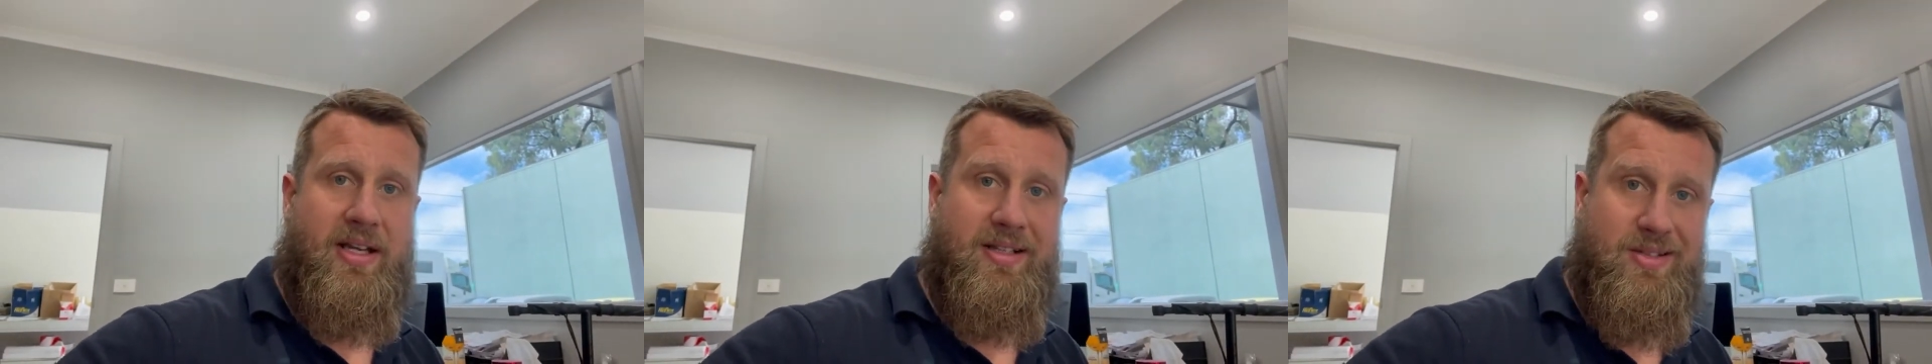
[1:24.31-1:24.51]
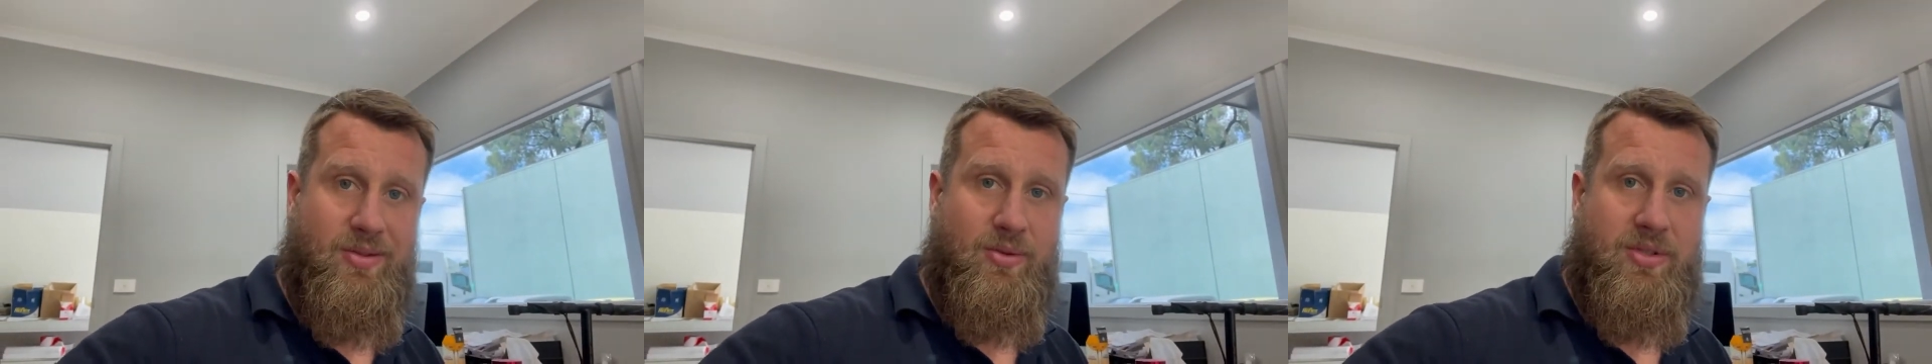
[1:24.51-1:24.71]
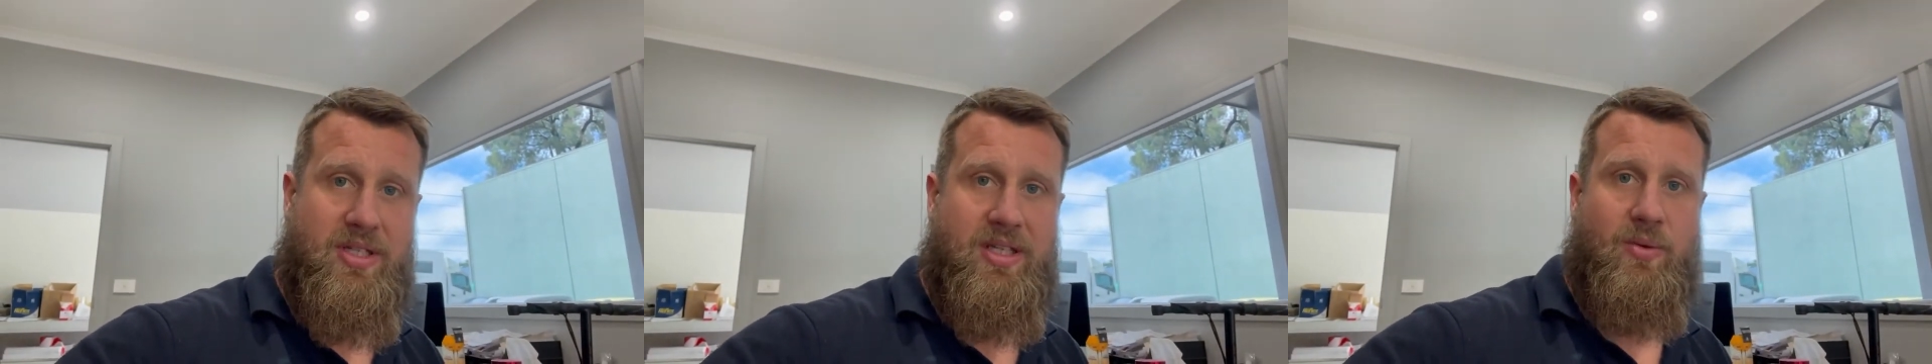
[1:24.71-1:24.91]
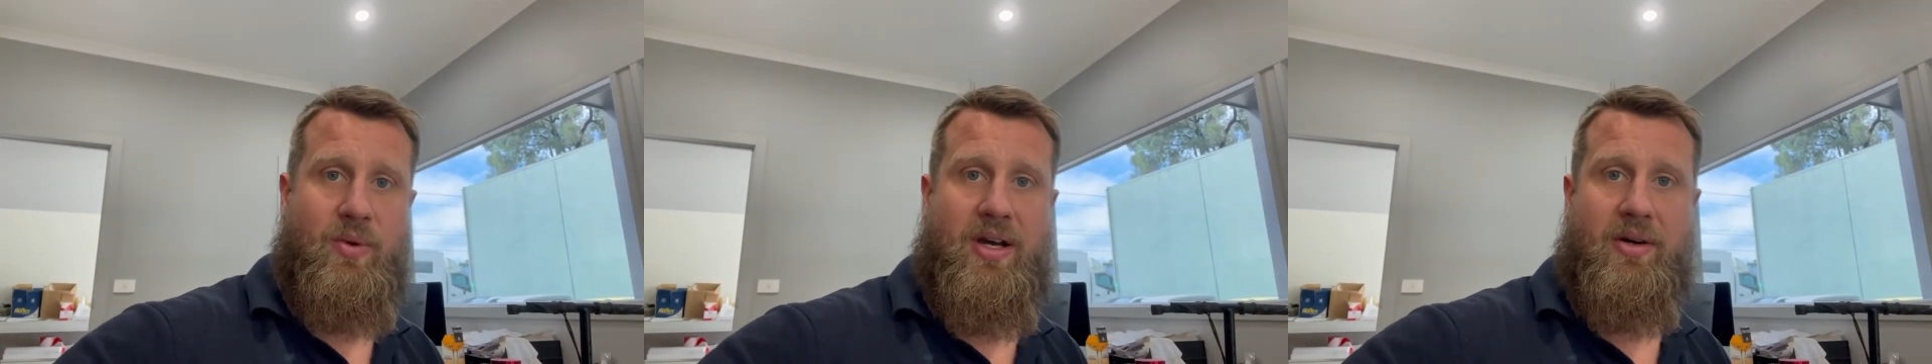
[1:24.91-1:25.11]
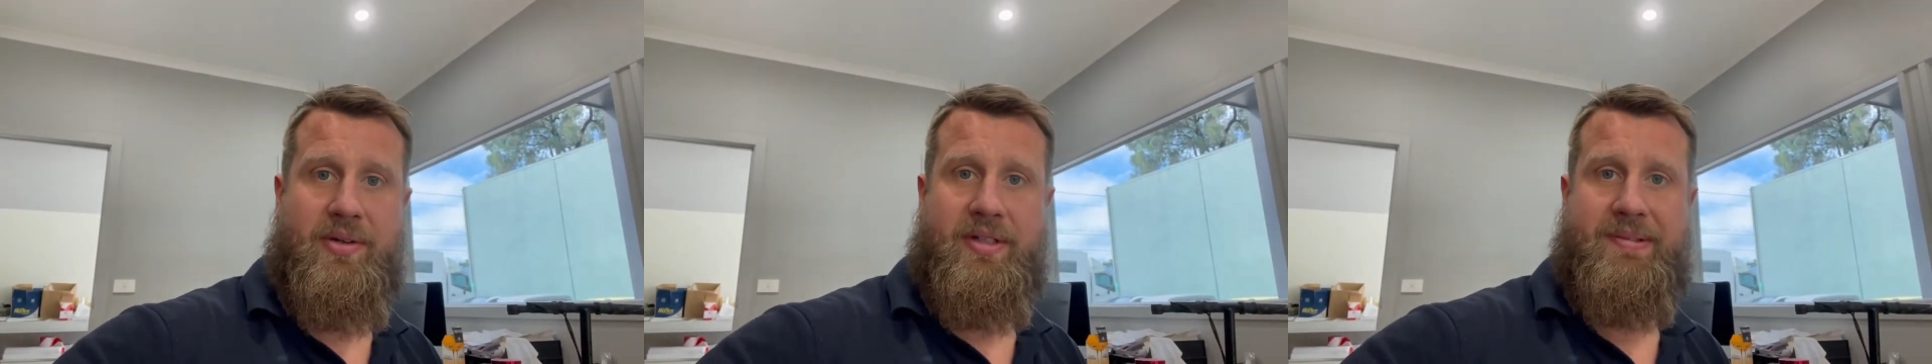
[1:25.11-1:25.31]
It's all TIG
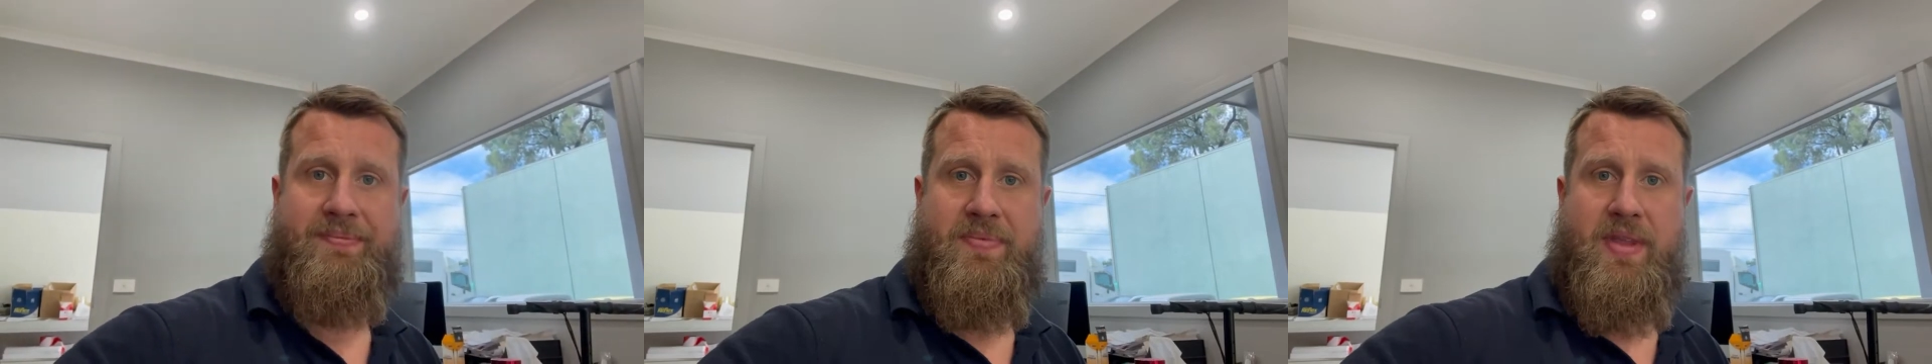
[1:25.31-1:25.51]
welded